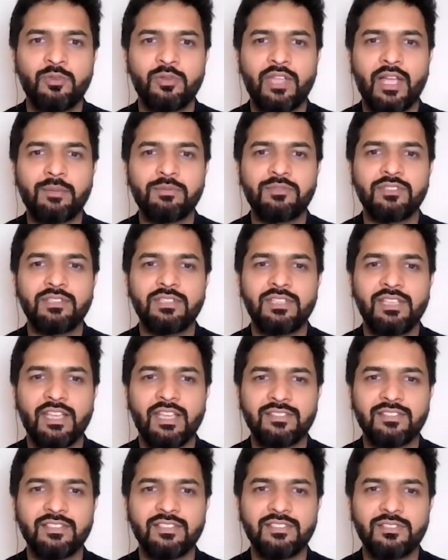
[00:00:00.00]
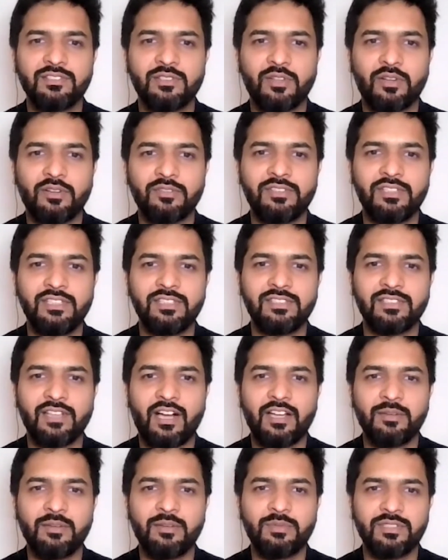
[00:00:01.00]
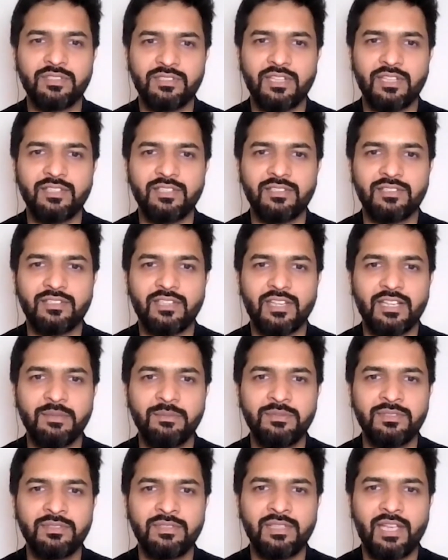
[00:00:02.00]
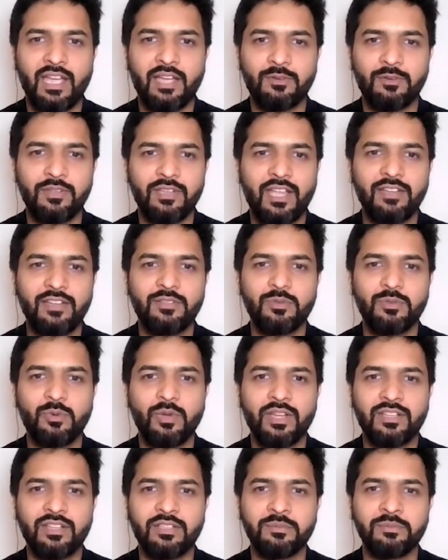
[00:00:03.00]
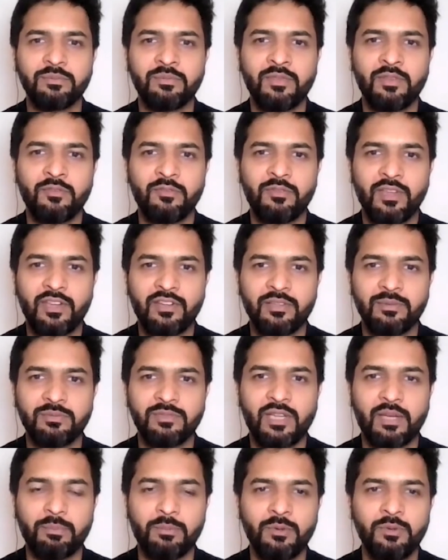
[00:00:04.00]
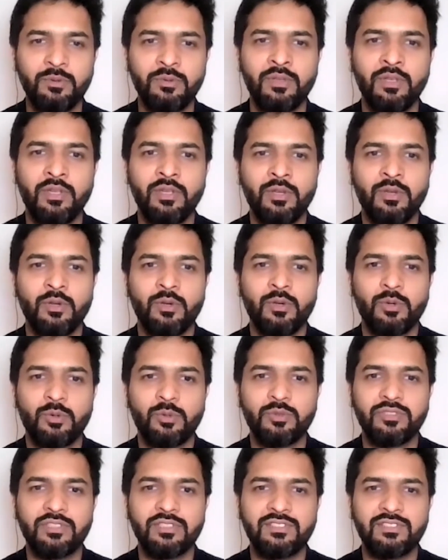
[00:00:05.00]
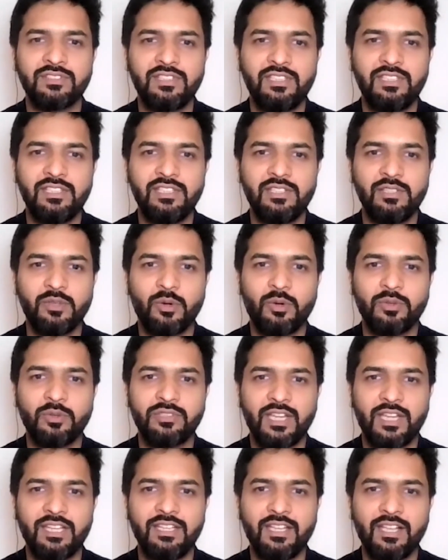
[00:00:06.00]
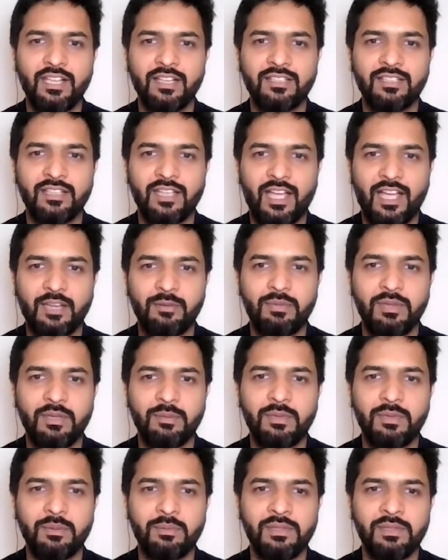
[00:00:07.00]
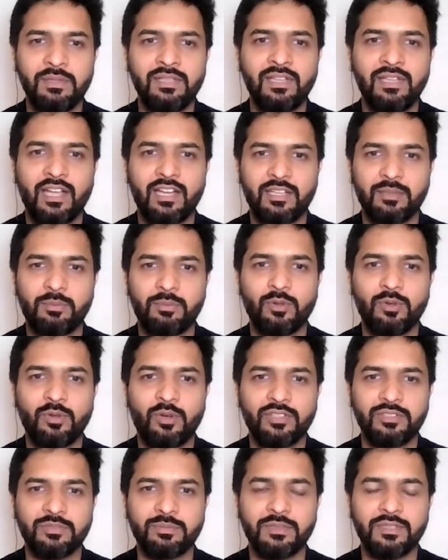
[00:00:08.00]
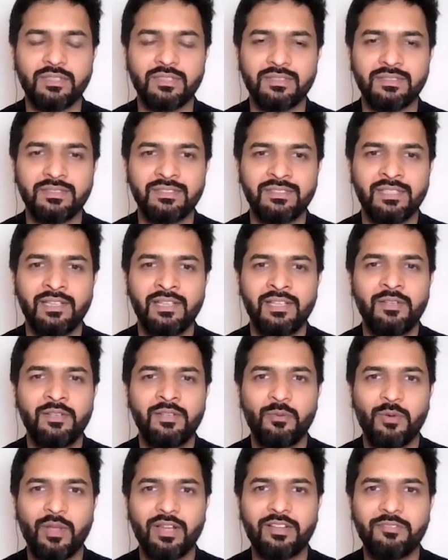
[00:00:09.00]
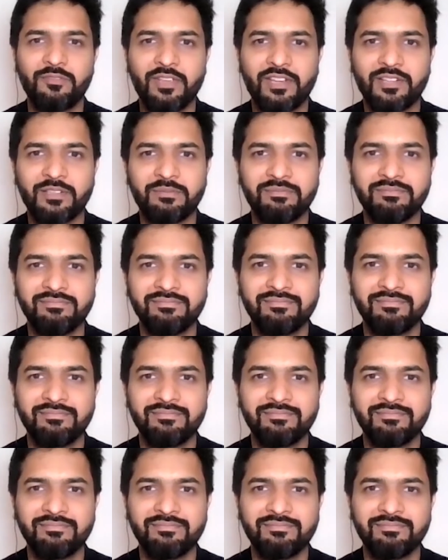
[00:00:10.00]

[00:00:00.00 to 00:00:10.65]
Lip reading: To capture the essence of these unprecedented times, I would like to welcome Vikram Thaploo, who is the CEO of TeleHealth and PPP at Apollo Hospital. Welcome, Vikram.